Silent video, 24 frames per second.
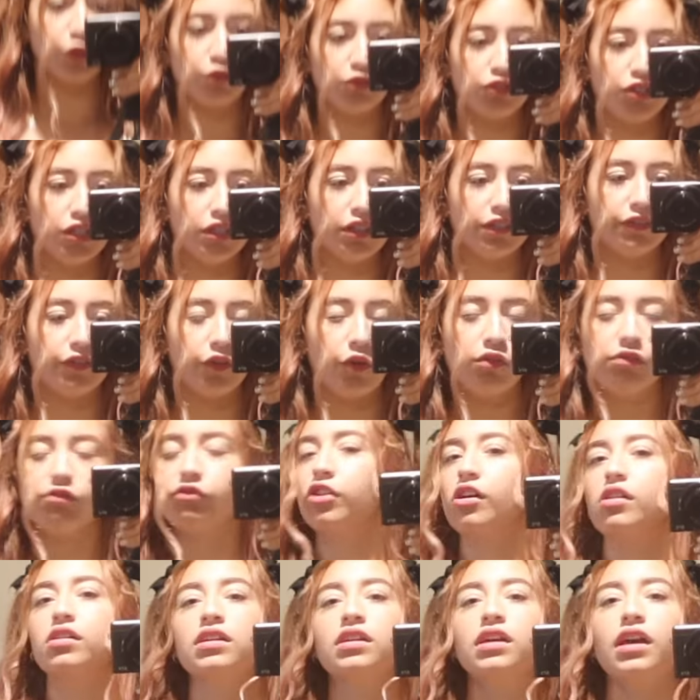switching to phone
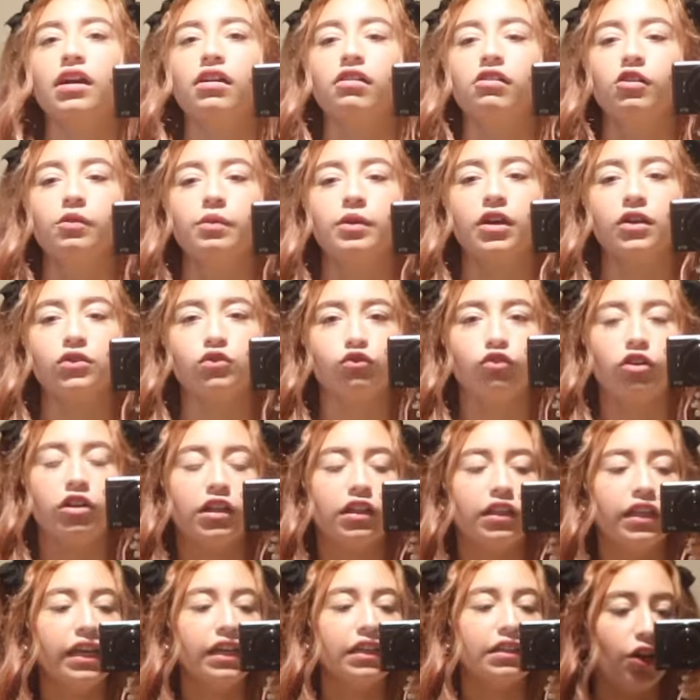vlogging Ariel because we're
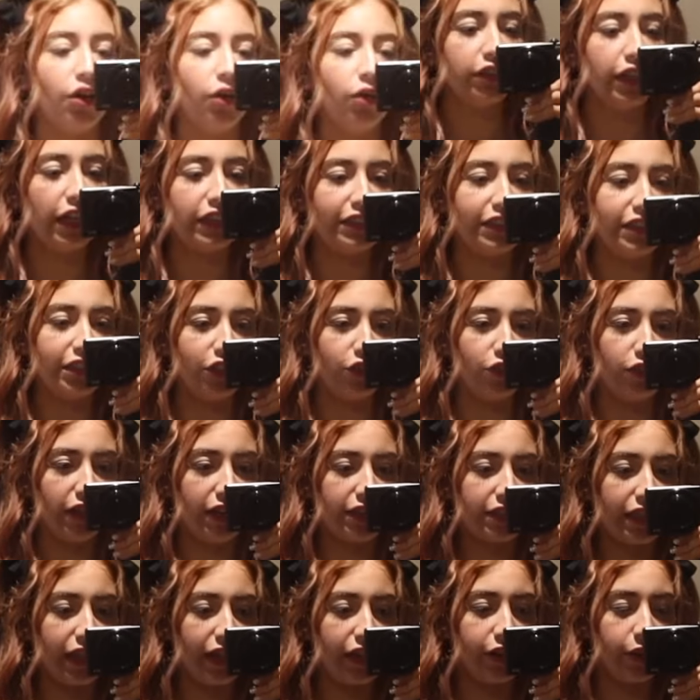running late. So let's see you
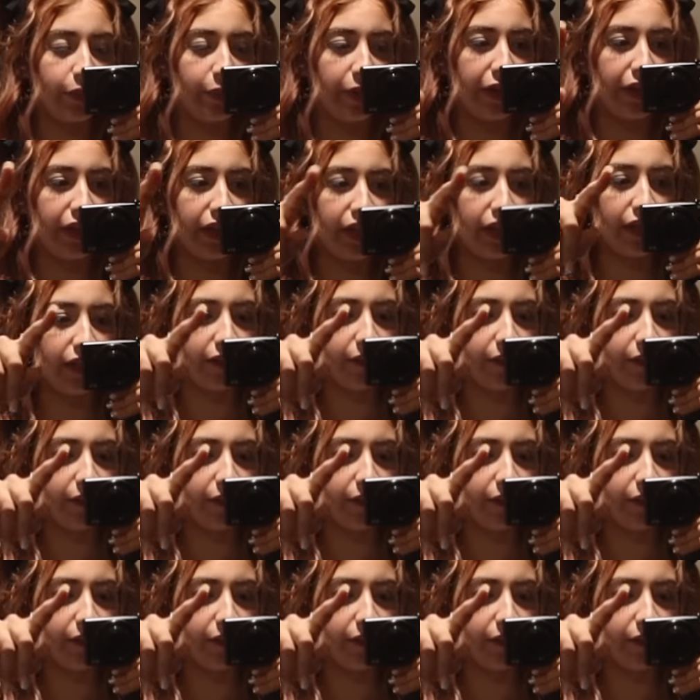guys there. Bye!